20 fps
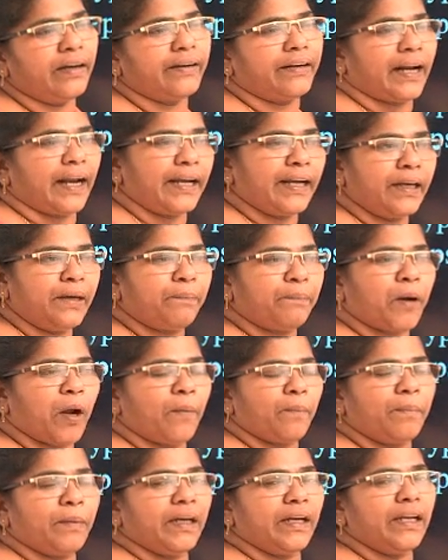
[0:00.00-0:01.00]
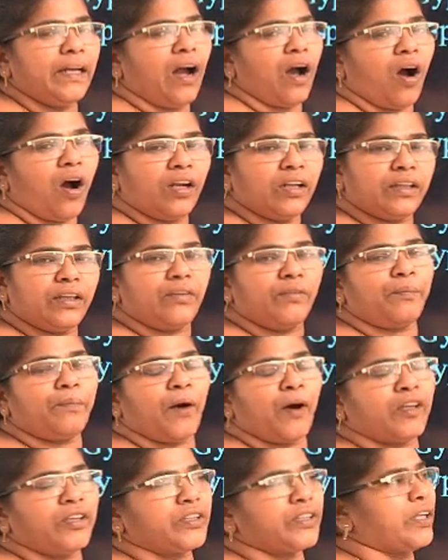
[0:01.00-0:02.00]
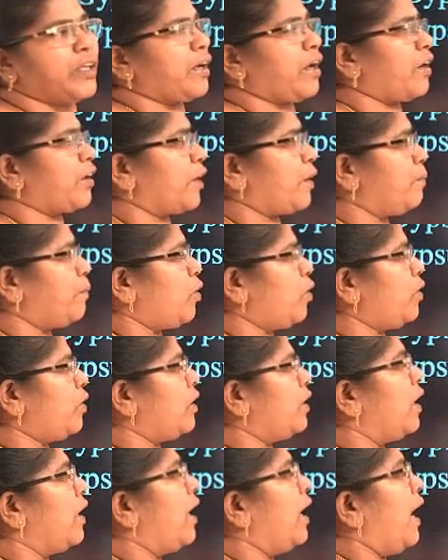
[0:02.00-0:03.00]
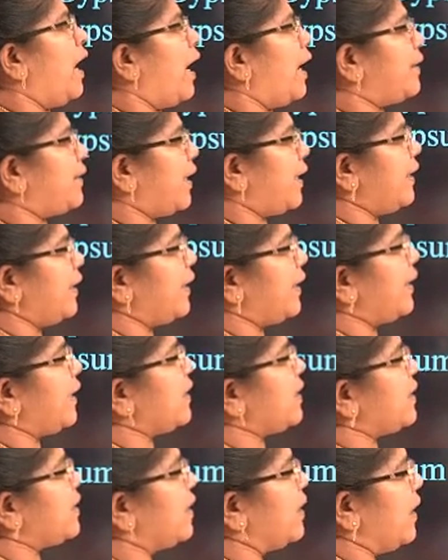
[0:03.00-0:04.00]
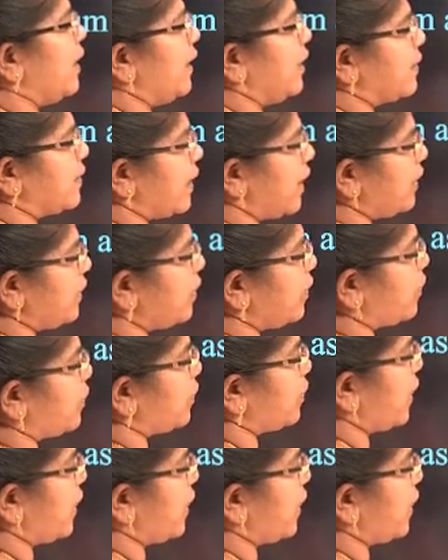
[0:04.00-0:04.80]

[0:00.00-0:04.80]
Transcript: Dried properly, all the moisture are removed, and then it is sent to